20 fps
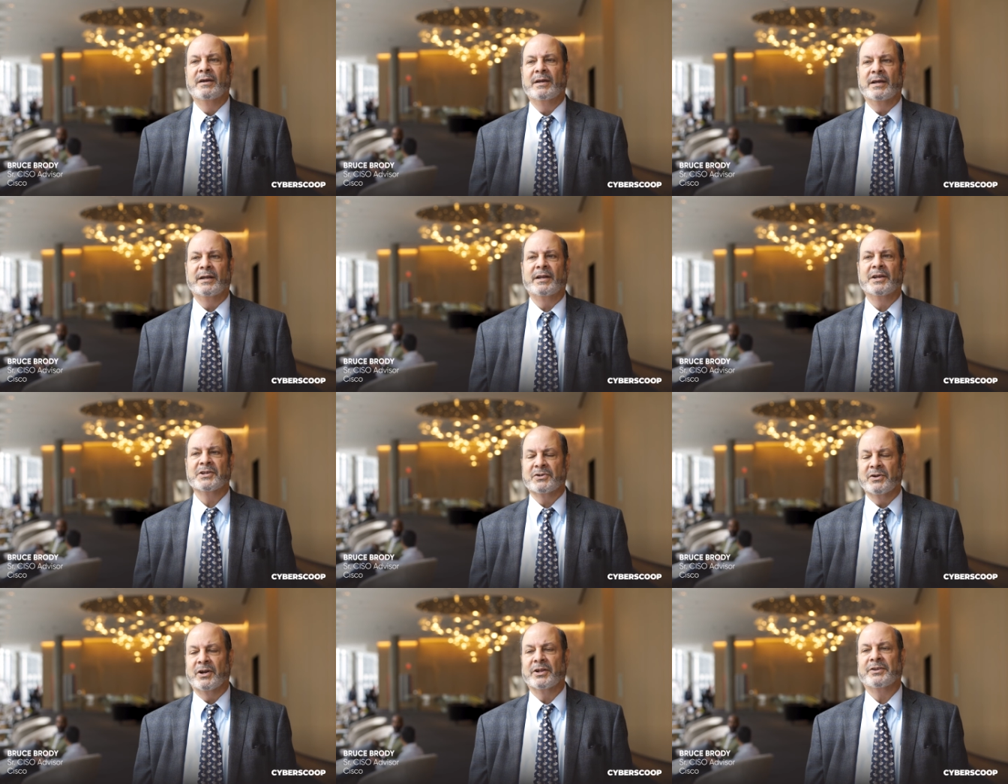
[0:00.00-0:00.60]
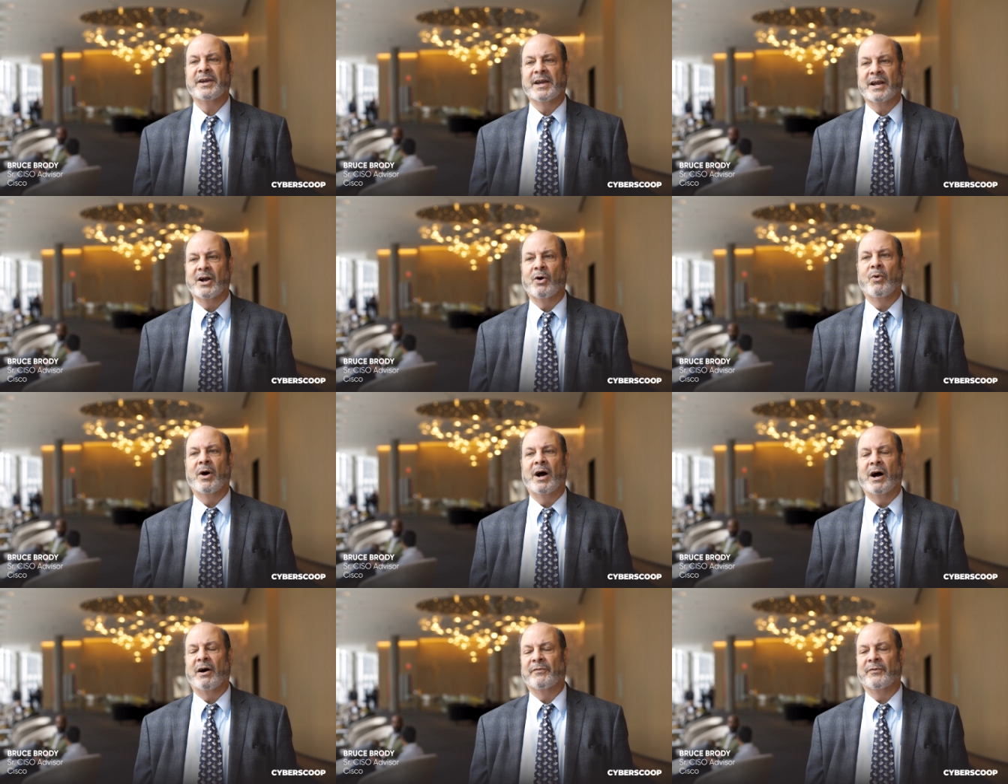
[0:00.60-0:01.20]
It is going to take a
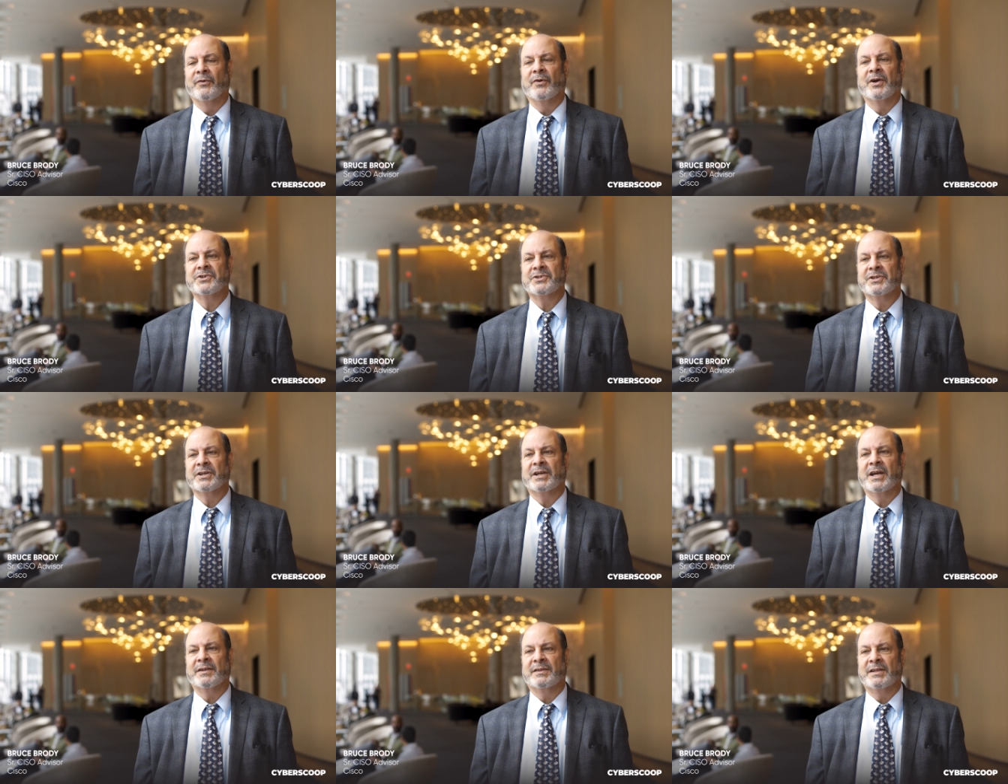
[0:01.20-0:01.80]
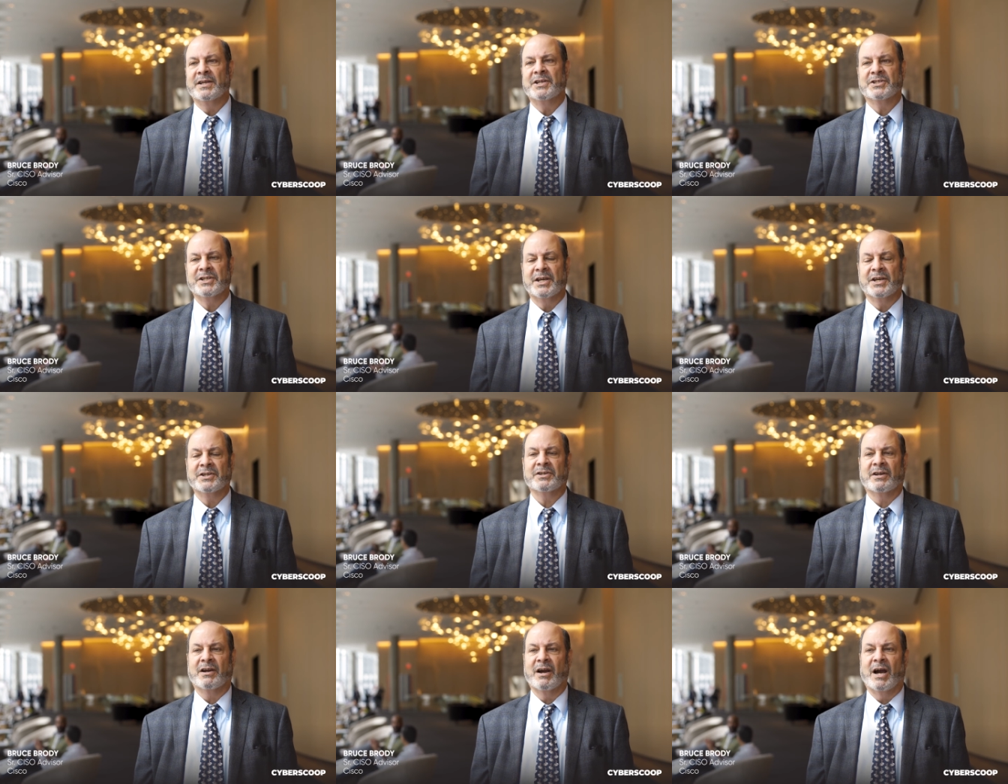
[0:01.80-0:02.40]
while for us to get these
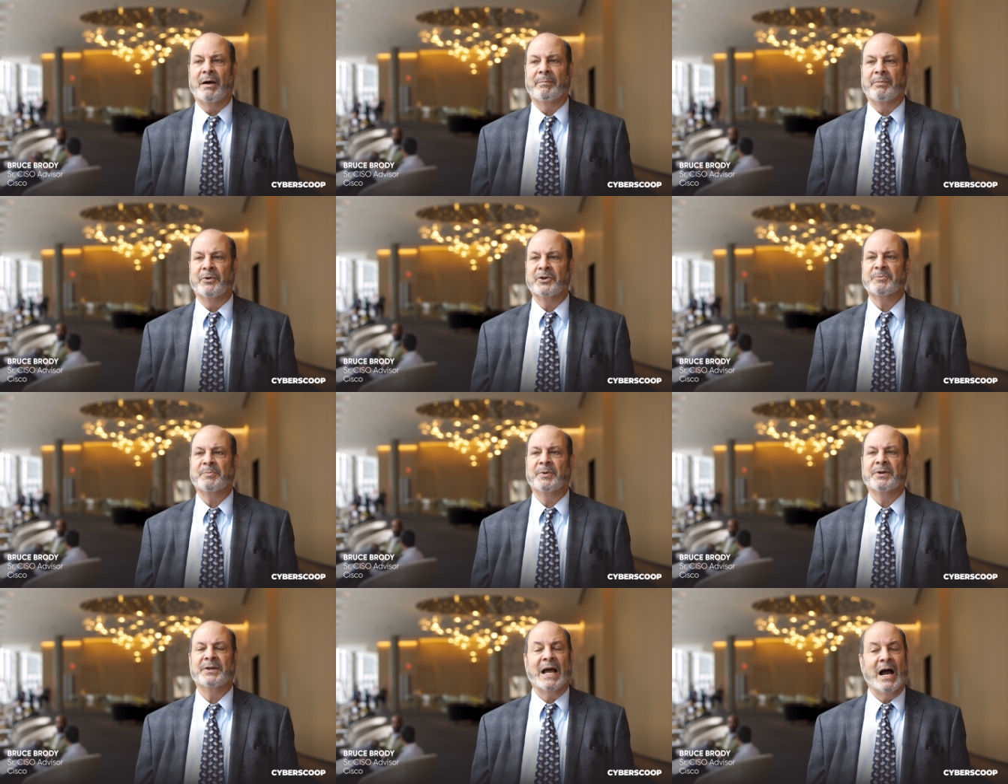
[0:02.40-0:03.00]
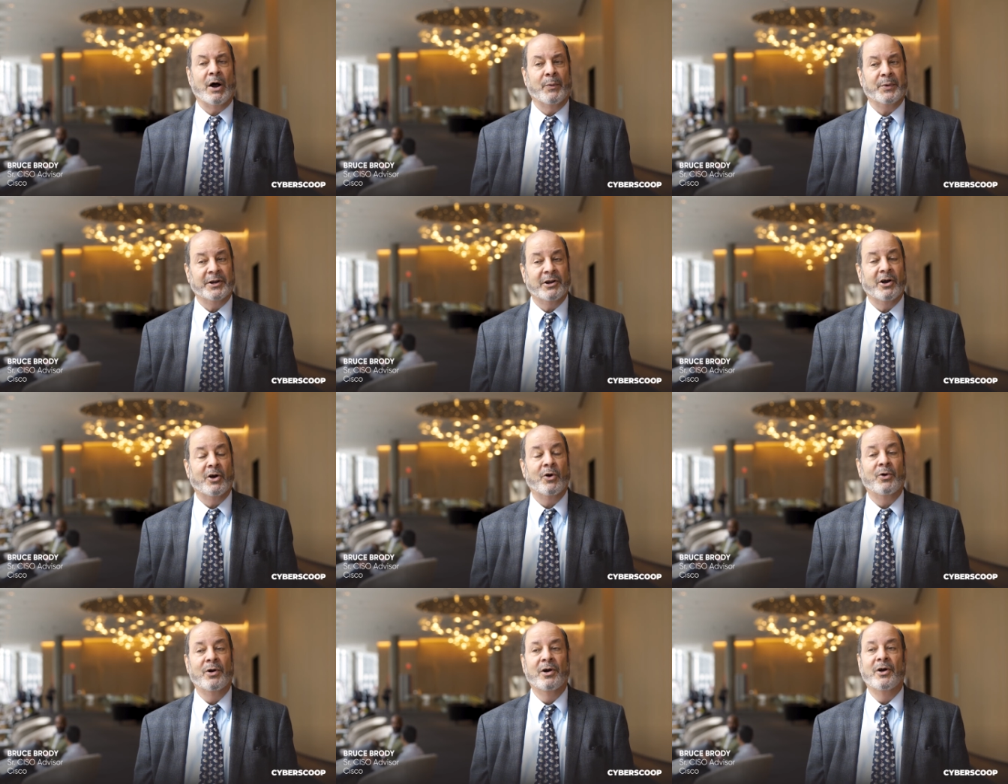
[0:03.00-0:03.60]
things accomplished, but now we
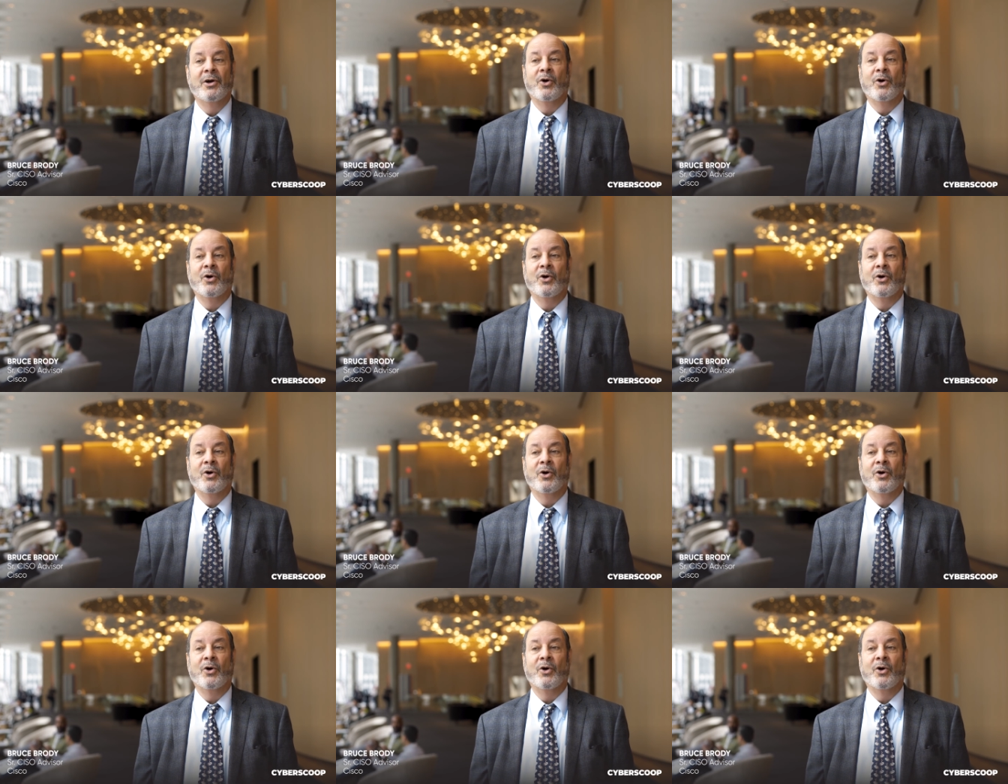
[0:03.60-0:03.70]
know